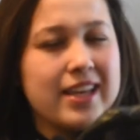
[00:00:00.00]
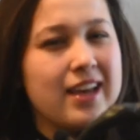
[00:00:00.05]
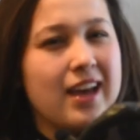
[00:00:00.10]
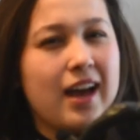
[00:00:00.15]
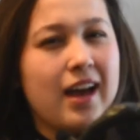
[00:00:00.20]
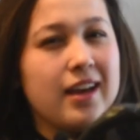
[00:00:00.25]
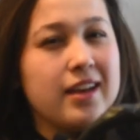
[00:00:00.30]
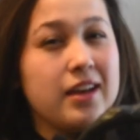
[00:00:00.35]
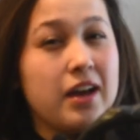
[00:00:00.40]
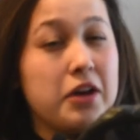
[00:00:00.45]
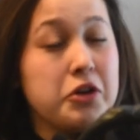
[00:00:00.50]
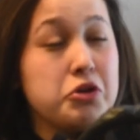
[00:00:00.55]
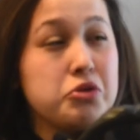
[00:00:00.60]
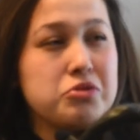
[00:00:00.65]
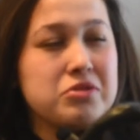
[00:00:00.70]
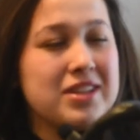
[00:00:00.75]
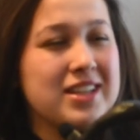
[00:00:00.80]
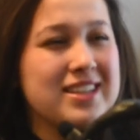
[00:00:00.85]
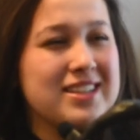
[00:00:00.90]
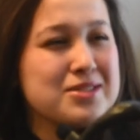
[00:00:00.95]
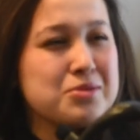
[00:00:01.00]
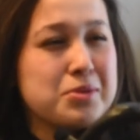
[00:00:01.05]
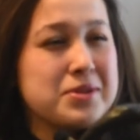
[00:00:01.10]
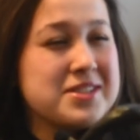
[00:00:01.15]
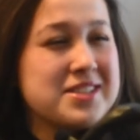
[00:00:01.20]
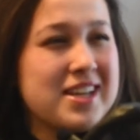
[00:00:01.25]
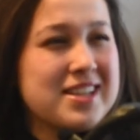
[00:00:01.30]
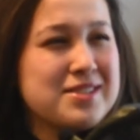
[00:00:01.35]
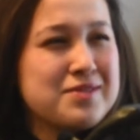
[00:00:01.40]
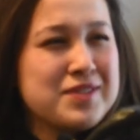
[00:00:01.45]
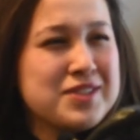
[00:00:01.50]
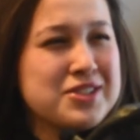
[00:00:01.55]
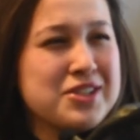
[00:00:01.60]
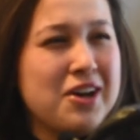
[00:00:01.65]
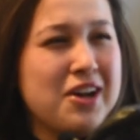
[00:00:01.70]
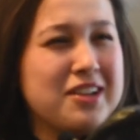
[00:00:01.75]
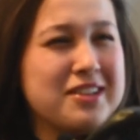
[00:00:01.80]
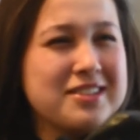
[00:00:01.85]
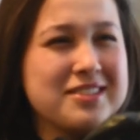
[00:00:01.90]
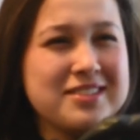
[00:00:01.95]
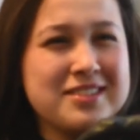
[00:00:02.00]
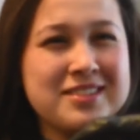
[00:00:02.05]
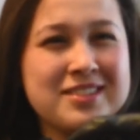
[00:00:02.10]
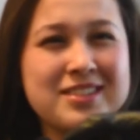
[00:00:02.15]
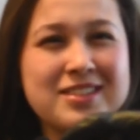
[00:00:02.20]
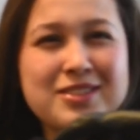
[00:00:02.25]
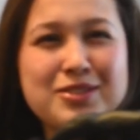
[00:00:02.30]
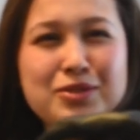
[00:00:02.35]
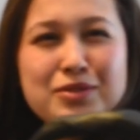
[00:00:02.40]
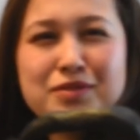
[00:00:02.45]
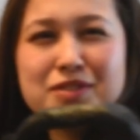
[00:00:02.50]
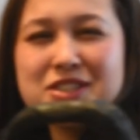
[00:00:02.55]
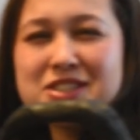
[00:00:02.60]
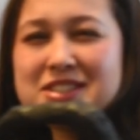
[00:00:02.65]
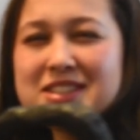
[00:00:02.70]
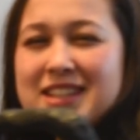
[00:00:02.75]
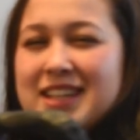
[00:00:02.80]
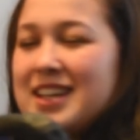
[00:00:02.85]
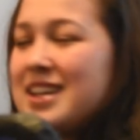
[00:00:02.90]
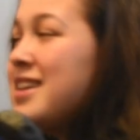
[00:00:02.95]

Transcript: I, I don't think it's one size fits all universally,